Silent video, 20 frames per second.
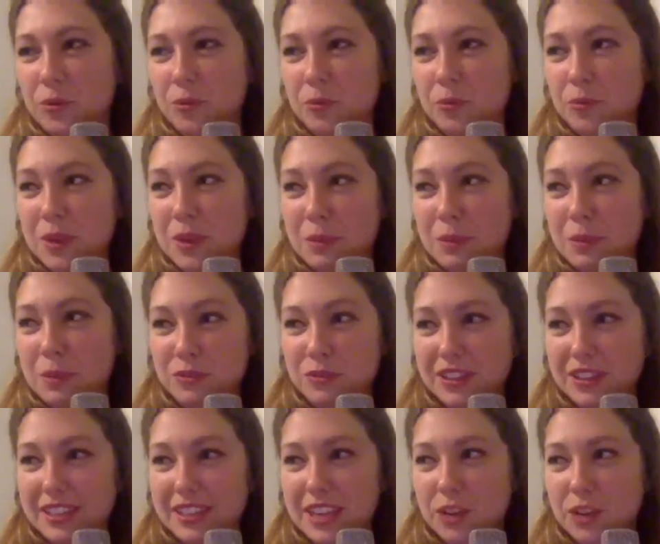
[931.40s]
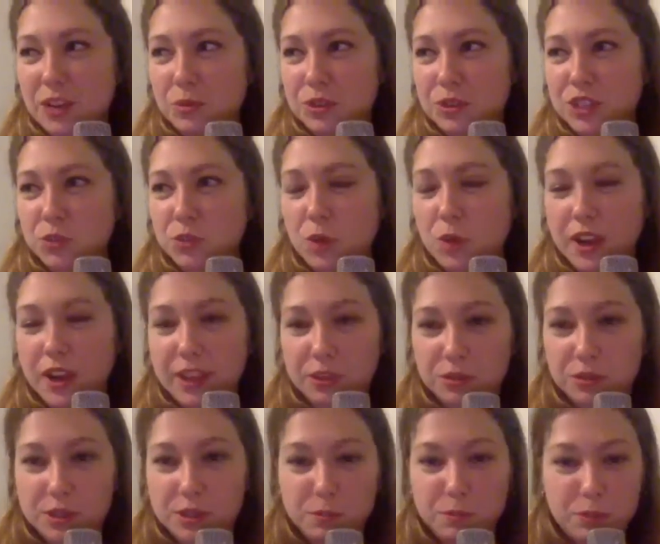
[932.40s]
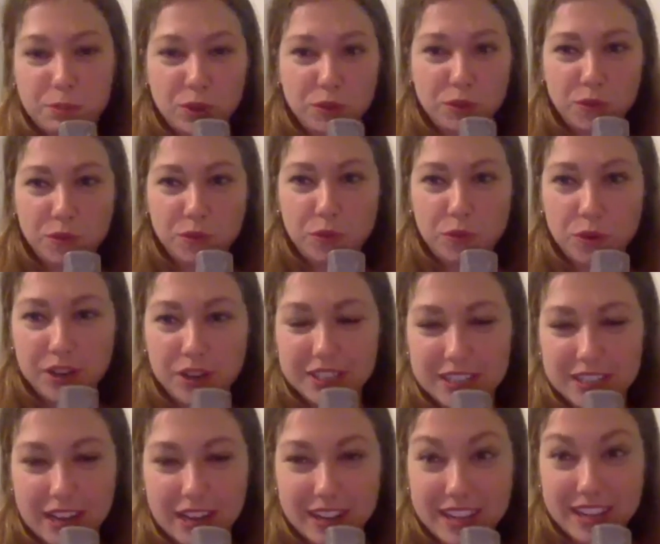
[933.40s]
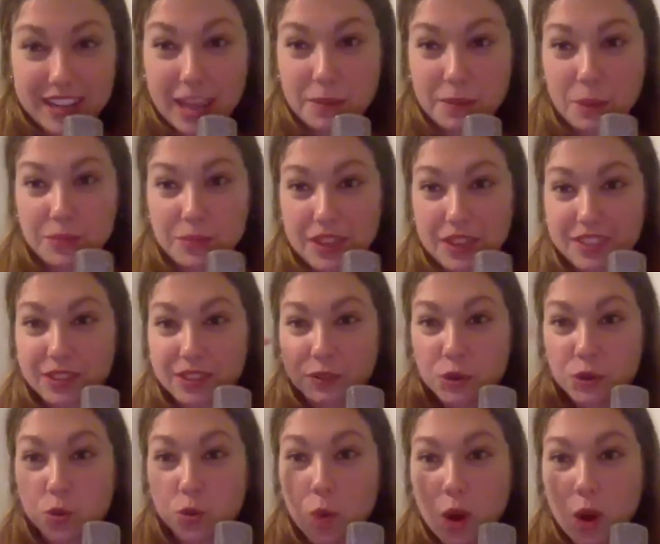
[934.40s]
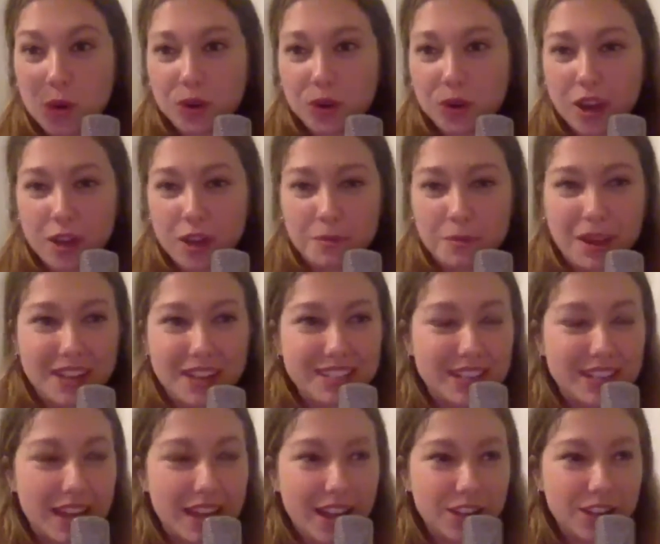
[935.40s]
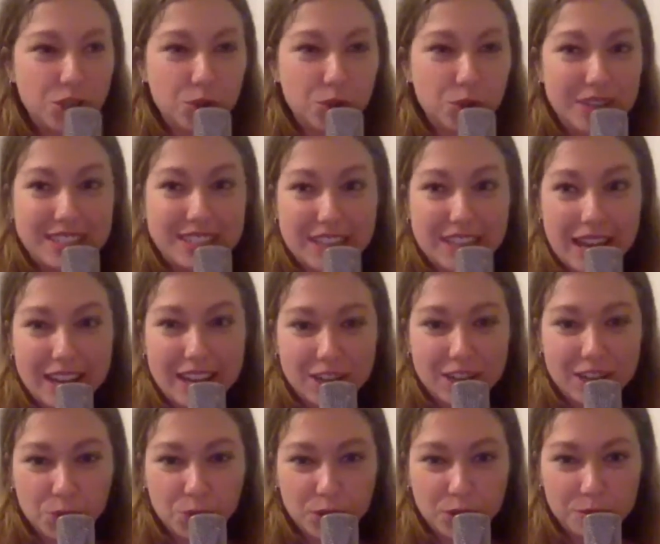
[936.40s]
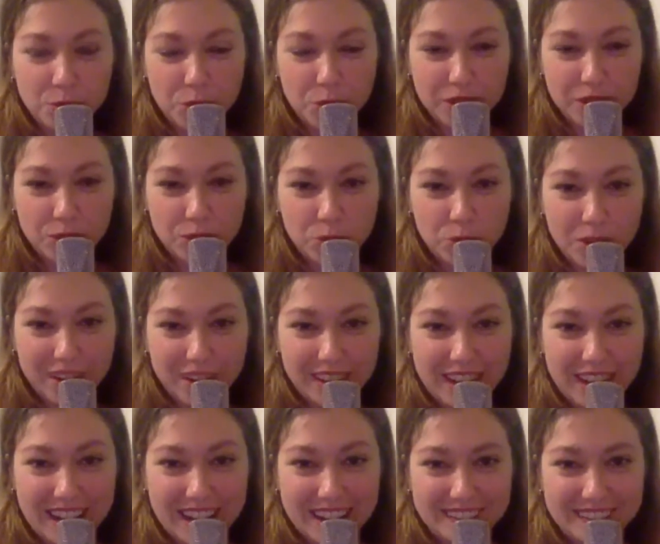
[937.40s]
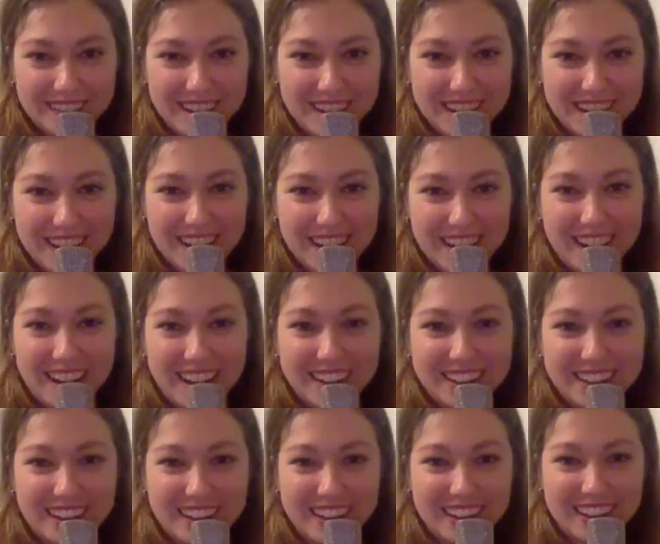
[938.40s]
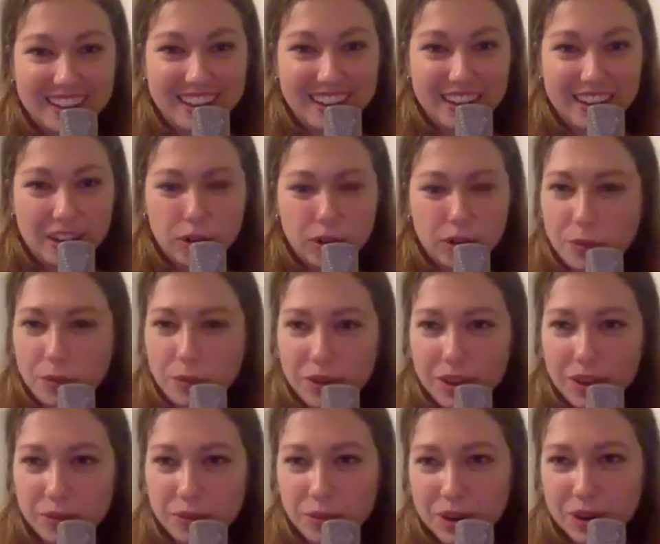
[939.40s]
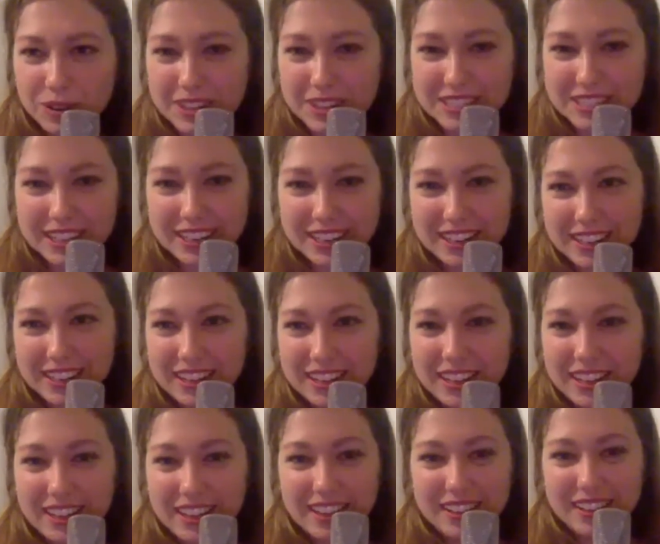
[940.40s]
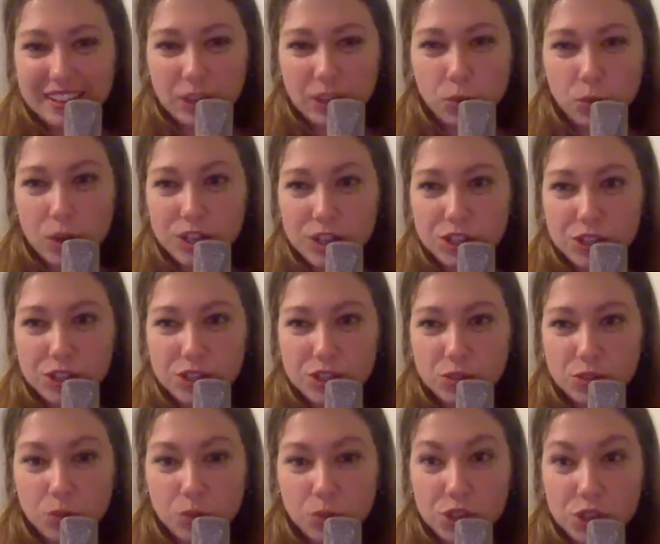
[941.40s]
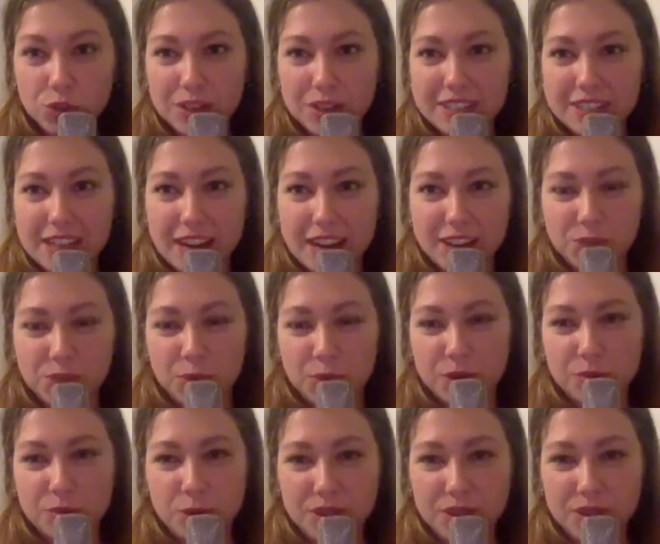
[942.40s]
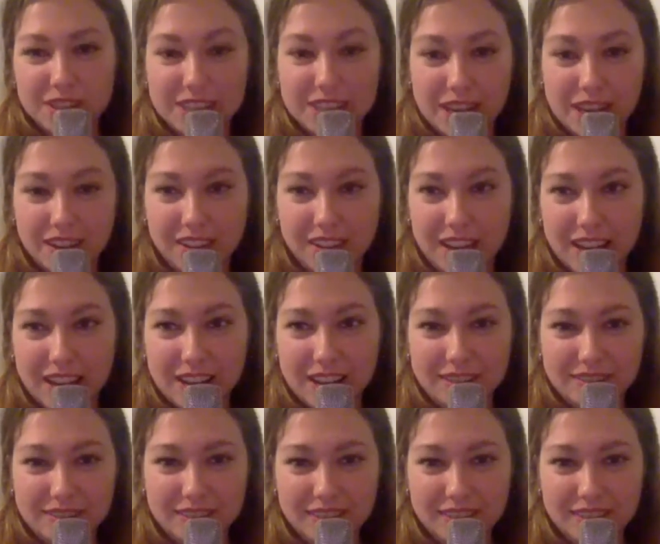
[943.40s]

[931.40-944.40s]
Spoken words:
me and my friend Leah were just walking through this beautiful forest, and I came up the quote, a tree dead is worth more than one alive. I got, or what was it? Like one tree dead is worth more than 10 alive.